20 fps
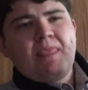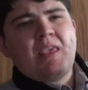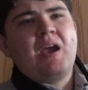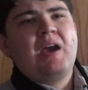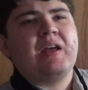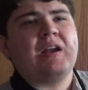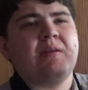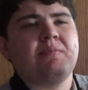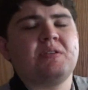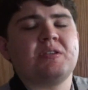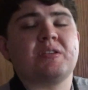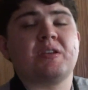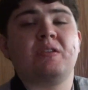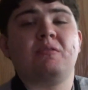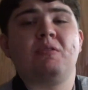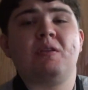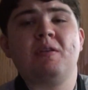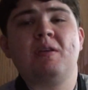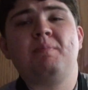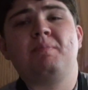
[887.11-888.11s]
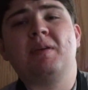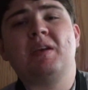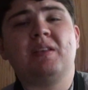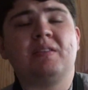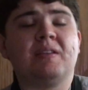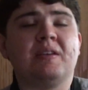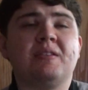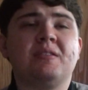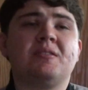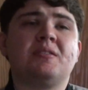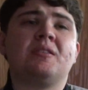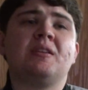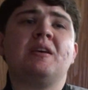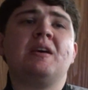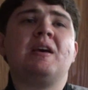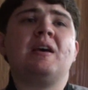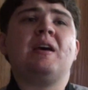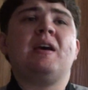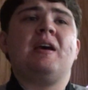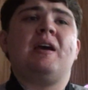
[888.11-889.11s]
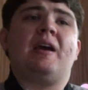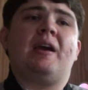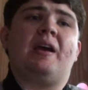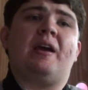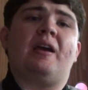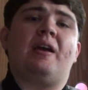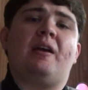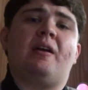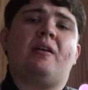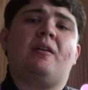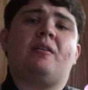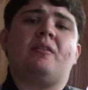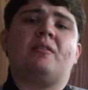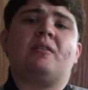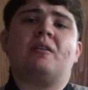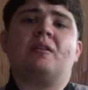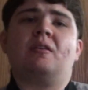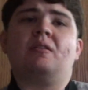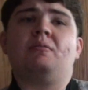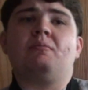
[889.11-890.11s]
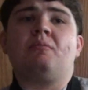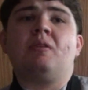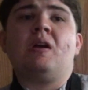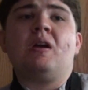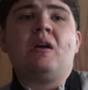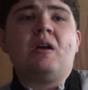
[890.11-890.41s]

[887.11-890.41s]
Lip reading: And I'm just going to repeat this, and going